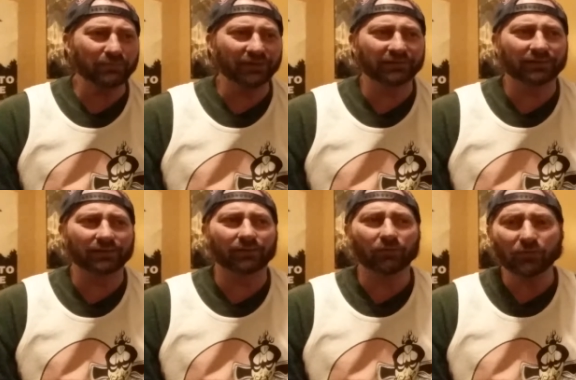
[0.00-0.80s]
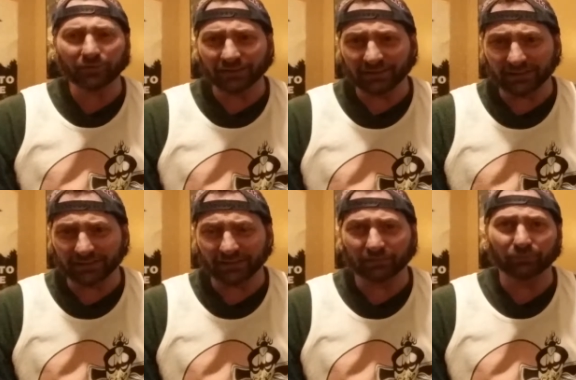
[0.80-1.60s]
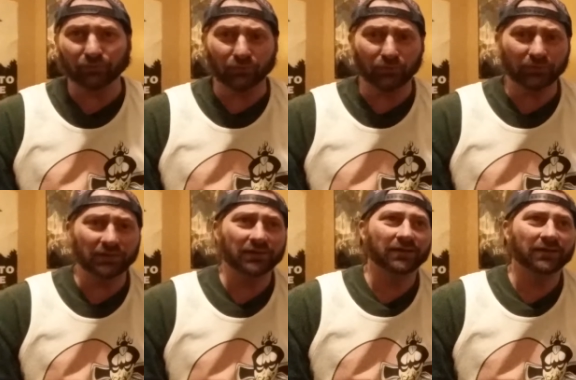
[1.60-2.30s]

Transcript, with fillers: But the whole incident at the pool,